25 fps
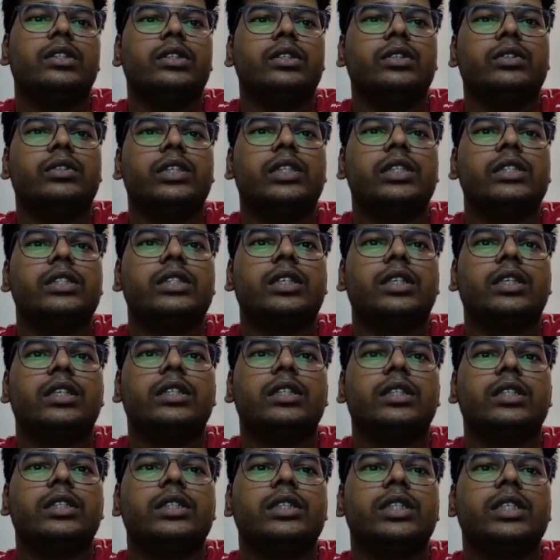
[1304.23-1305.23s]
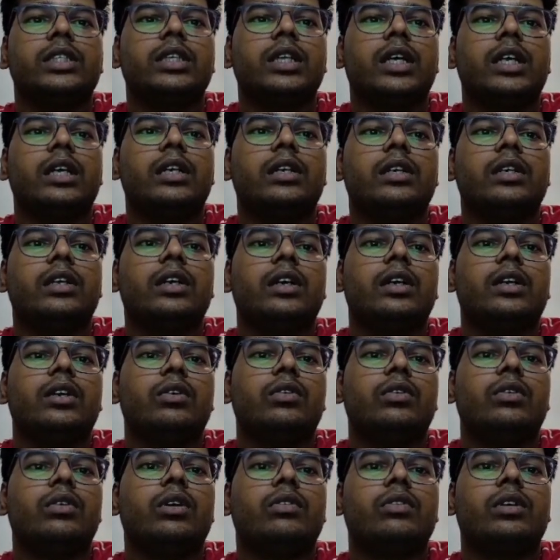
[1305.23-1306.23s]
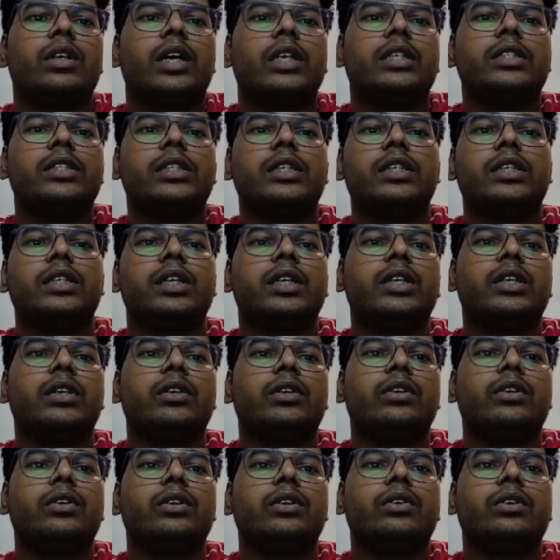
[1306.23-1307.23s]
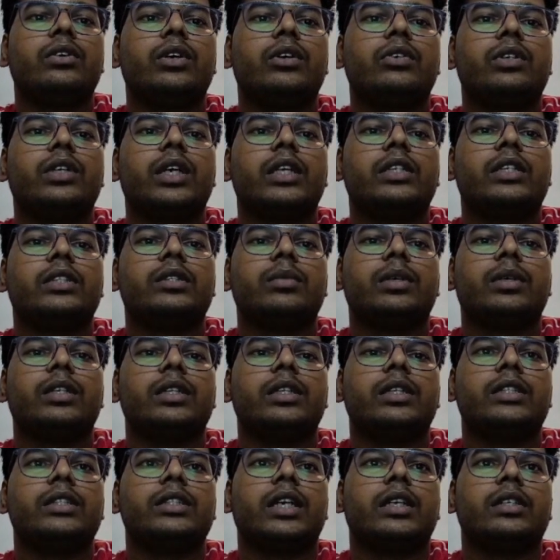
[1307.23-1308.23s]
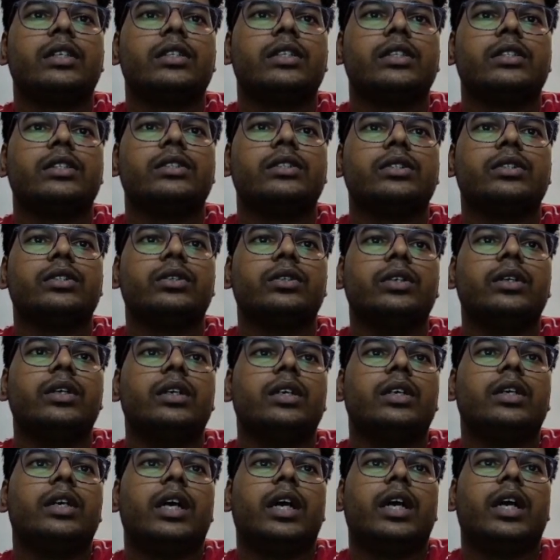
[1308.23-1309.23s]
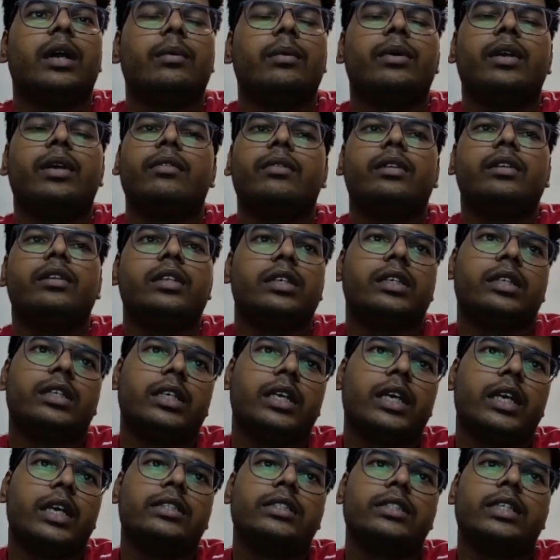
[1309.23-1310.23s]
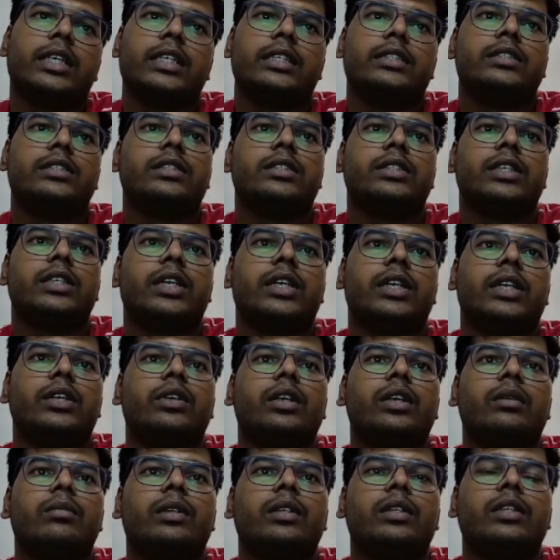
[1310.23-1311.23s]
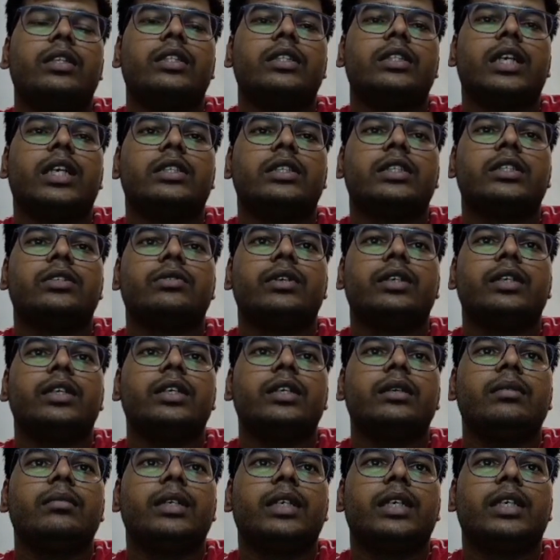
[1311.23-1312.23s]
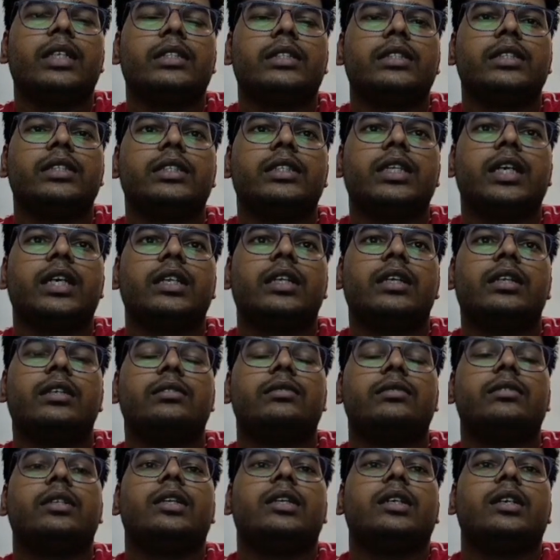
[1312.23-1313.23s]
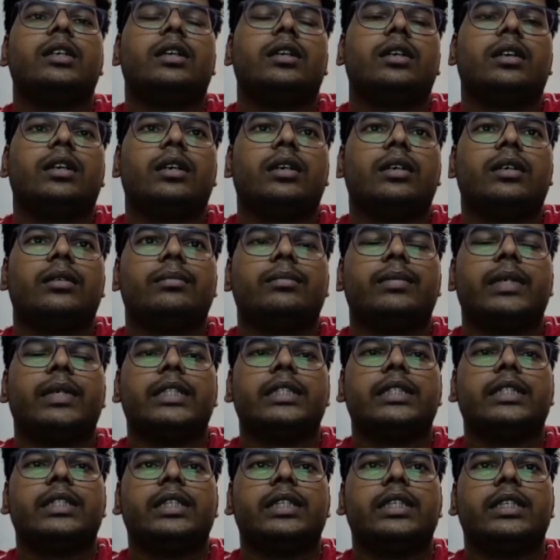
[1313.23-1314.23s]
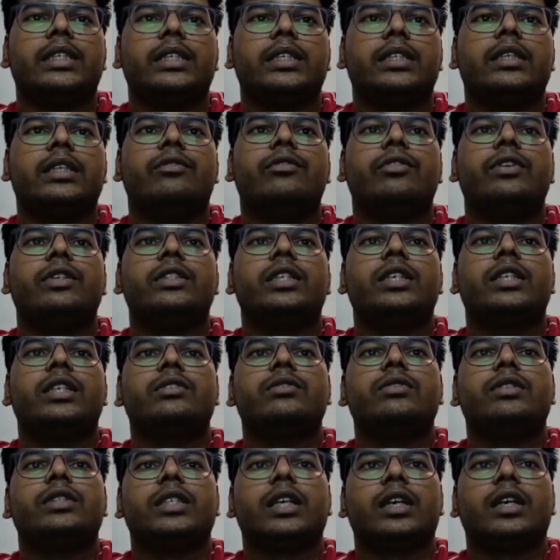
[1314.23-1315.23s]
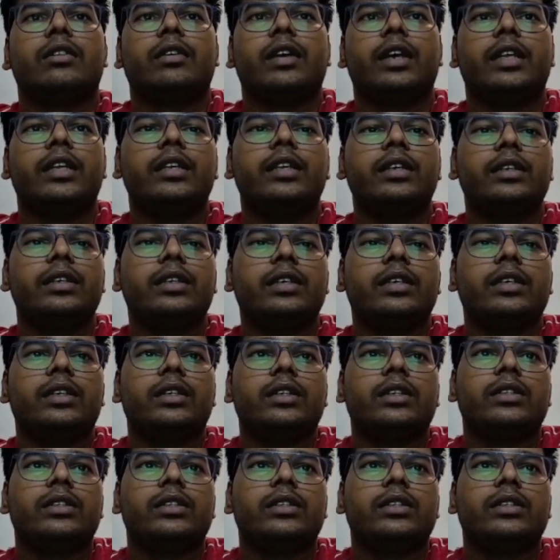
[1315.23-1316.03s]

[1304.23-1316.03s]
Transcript: You just run this cell, and no outliers in tenure, no outliers in monthly charges. So I have given the X as tenure and monthly charges only, because these are the basically the features which are varying.